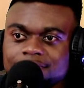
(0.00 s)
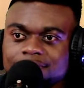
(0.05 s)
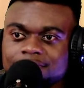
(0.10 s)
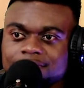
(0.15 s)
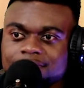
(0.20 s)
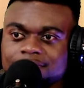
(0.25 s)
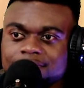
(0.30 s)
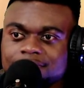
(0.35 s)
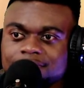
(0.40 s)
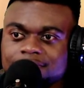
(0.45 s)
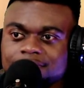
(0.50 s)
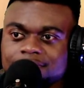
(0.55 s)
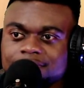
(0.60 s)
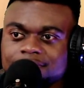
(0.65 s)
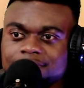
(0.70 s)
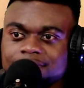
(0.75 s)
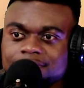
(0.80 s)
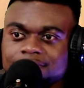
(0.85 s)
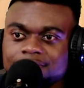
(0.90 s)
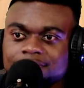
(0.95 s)

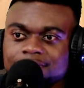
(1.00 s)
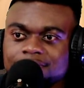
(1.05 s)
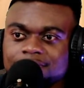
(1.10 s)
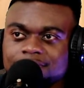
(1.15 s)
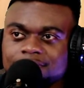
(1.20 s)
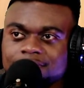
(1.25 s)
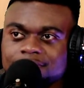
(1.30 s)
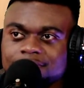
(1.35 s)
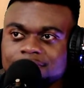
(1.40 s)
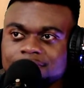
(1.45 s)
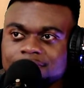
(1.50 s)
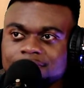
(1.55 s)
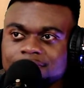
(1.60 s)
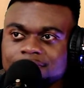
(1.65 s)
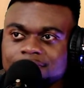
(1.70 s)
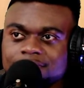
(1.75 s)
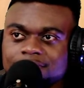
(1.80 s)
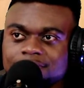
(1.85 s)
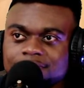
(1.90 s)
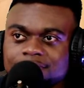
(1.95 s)

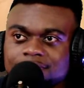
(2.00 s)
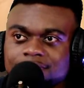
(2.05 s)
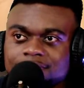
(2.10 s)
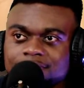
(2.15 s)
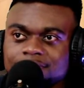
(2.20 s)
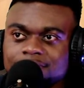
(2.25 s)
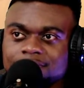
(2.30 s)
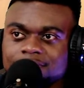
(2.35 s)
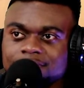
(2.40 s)
No words are spoken by the person on screen.